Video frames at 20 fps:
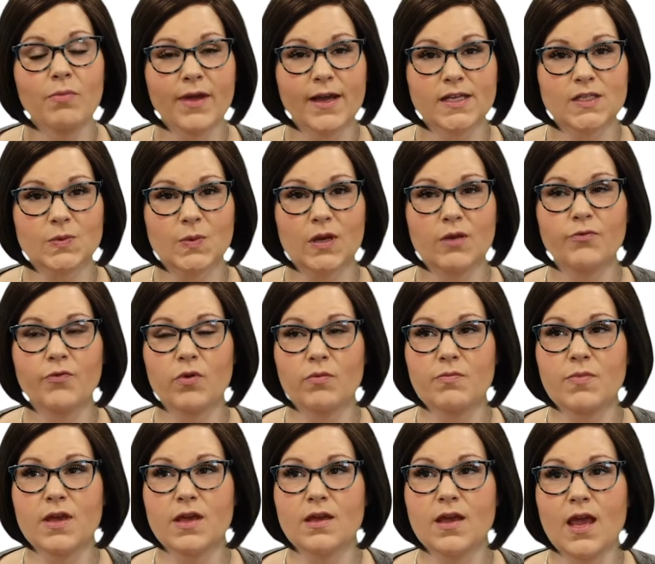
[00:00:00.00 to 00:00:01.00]
placement from
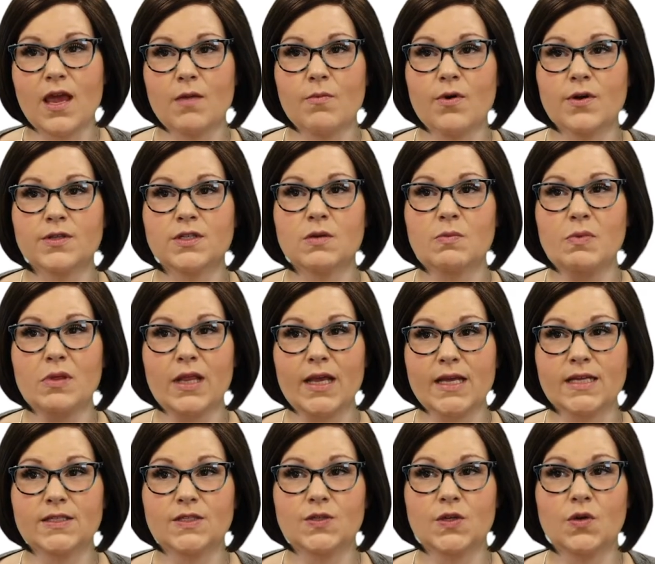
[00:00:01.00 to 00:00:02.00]
being able to
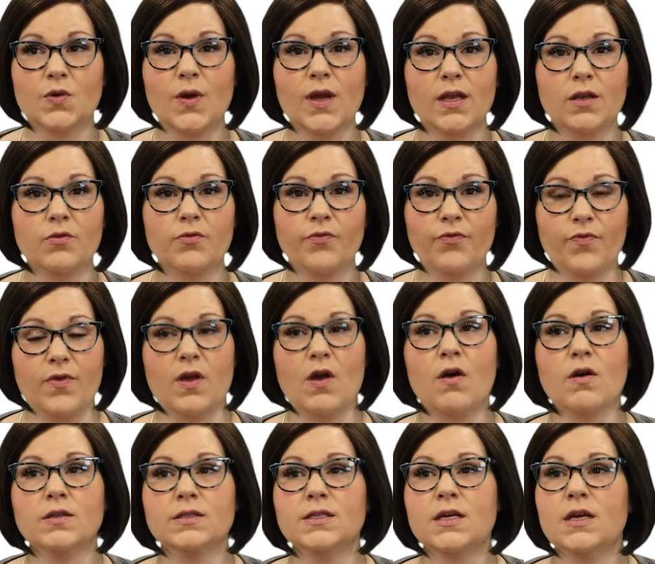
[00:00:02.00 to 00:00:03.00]
place you in
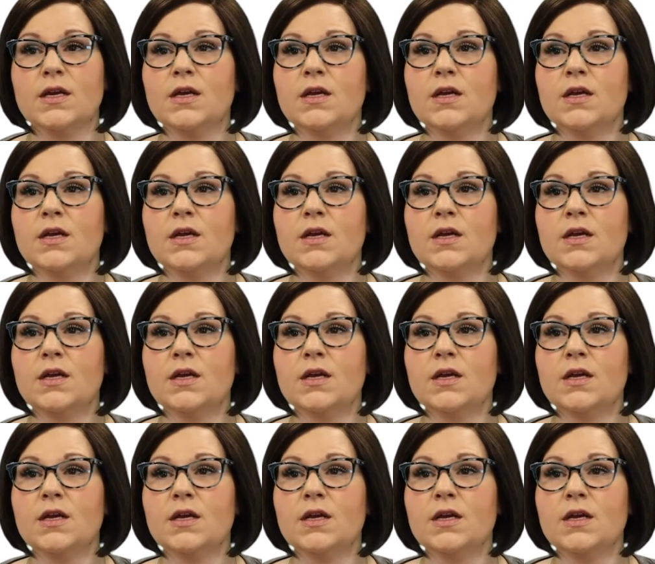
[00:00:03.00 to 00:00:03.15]
field.